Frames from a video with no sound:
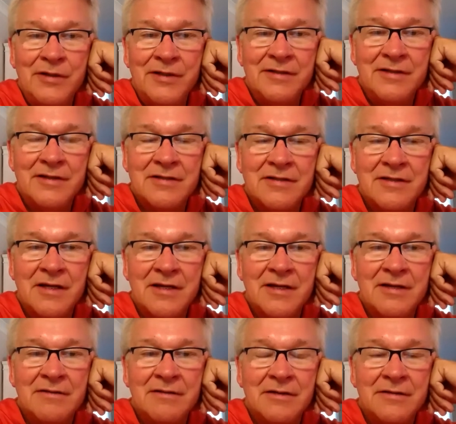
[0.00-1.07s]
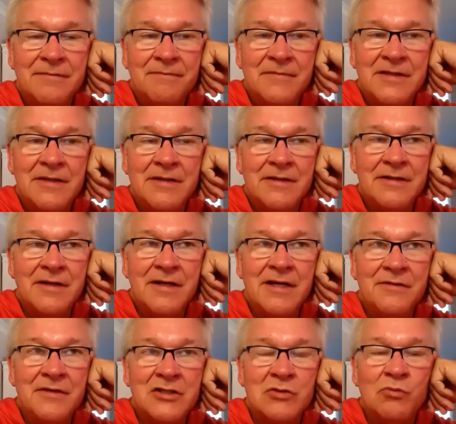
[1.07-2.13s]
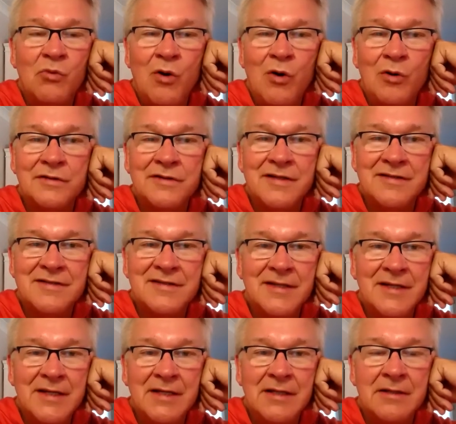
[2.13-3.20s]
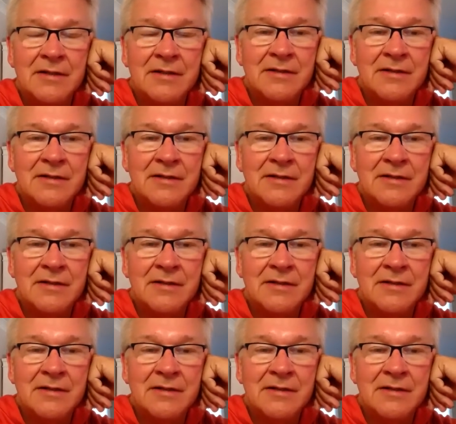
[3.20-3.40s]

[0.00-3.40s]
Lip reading: in this walled city,